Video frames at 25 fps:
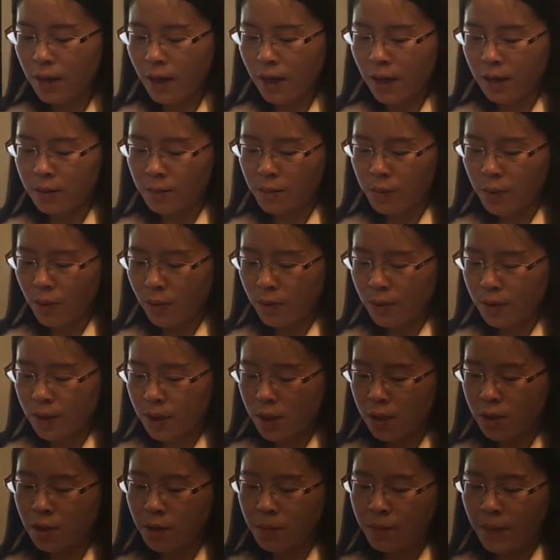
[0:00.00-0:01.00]
and
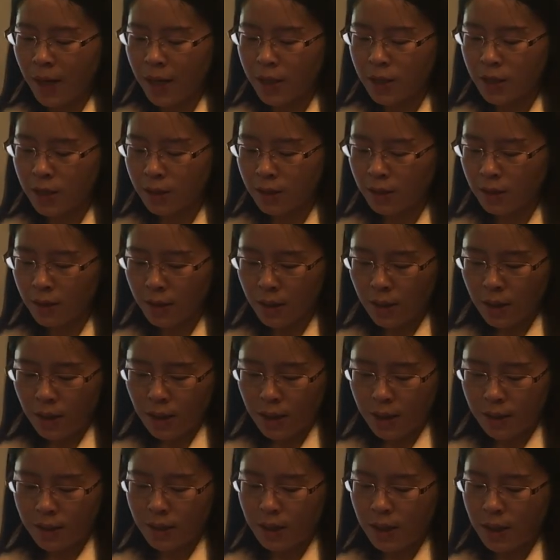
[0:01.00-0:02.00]
procedure matching
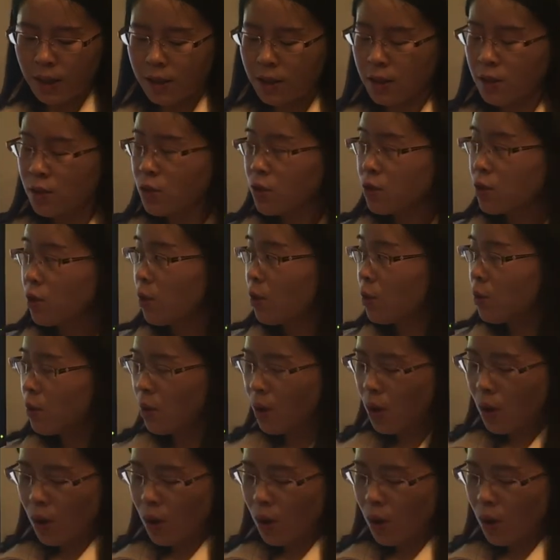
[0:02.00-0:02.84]
is essential